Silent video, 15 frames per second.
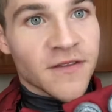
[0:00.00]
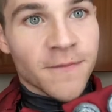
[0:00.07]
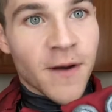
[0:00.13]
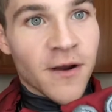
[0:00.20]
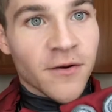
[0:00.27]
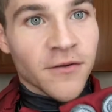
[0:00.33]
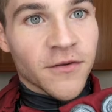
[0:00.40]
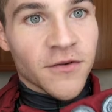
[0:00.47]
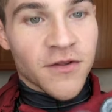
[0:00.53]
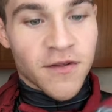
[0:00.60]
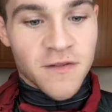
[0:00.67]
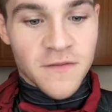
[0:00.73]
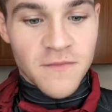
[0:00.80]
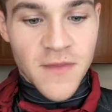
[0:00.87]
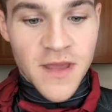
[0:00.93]
spirals are
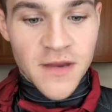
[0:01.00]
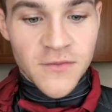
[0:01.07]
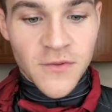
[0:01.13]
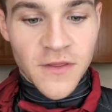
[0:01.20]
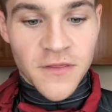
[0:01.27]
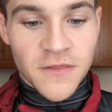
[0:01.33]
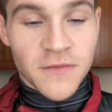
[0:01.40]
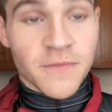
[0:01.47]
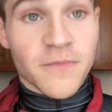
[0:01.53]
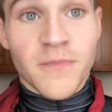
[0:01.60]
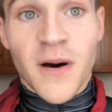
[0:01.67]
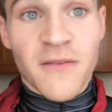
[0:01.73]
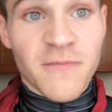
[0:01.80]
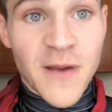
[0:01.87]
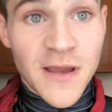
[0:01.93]
just made with
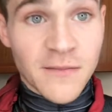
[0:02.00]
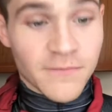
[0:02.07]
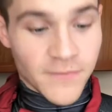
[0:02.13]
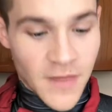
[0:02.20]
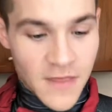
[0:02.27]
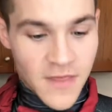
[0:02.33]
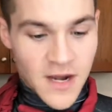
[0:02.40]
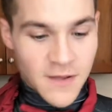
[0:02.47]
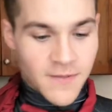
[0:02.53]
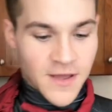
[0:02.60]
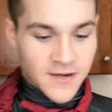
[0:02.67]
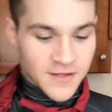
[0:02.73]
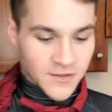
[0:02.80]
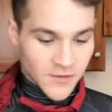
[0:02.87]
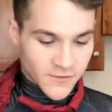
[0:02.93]
puff paint, and then I
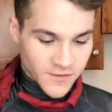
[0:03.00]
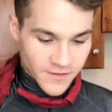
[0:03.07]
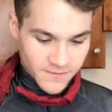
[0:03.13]
painted over